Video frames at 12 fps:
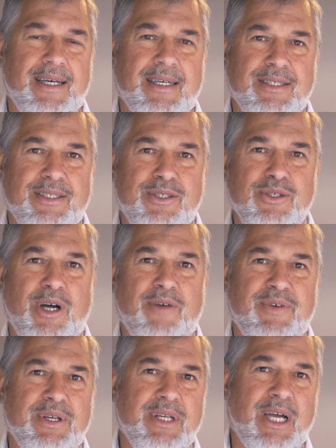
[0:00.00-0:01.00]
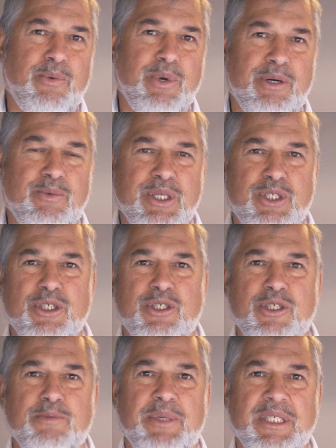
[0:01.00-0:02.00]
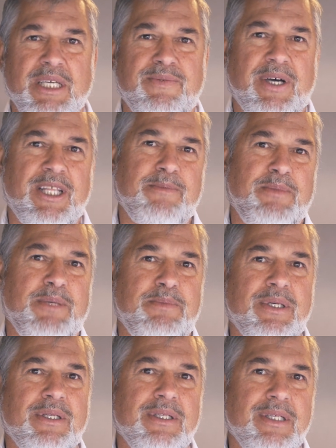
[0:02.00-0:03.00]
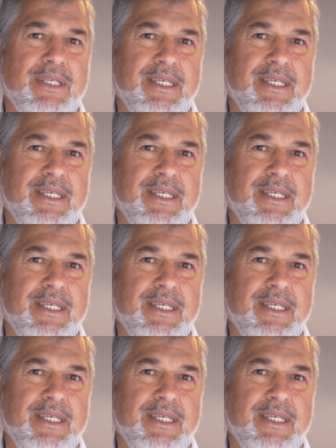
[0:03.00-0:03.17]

And too often we're just too busy for other people